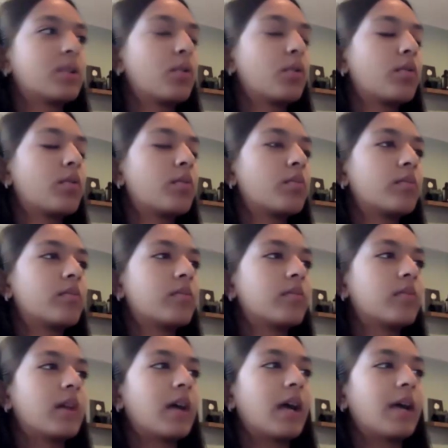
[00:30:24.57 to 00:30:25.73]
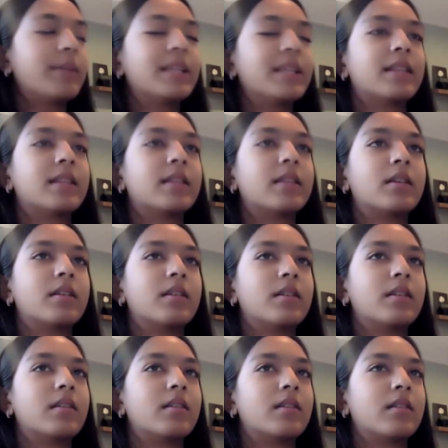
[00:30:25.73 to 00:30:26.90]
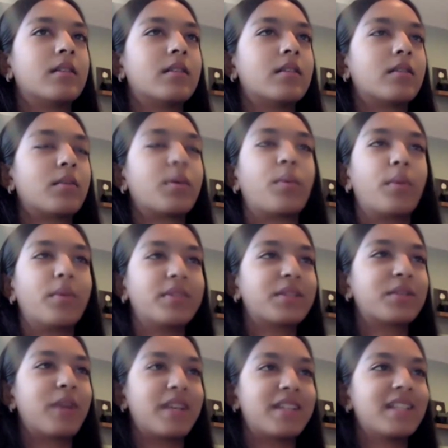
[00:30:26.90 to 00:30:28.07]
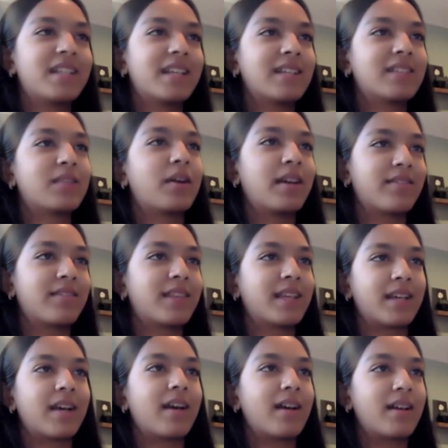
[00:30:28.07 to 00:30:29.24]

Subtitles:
so I mean, wait, what was your question again? Sorry, I feel like